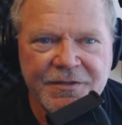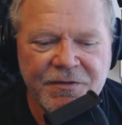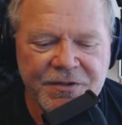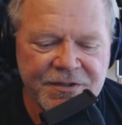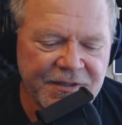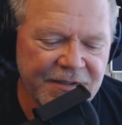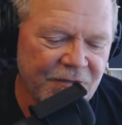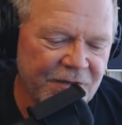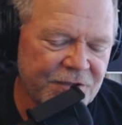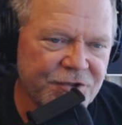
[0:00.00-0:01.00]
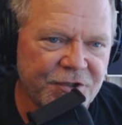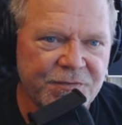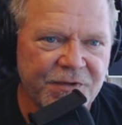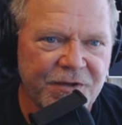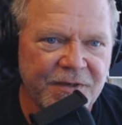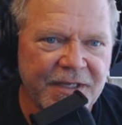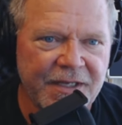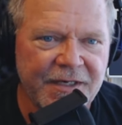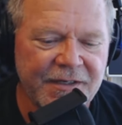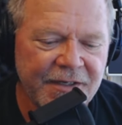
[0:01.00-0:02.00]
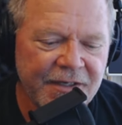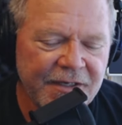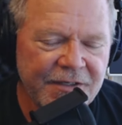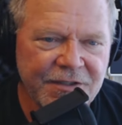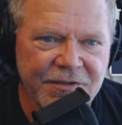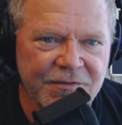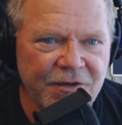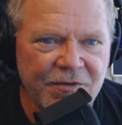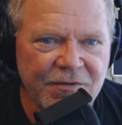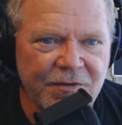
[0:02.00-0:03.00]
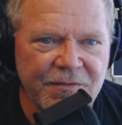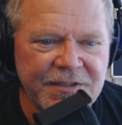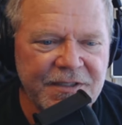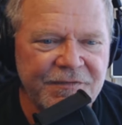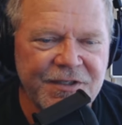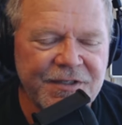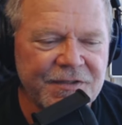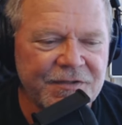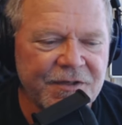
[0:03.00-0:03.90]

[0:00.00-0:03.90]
towards going to church with you again, and just go go receive Jesus.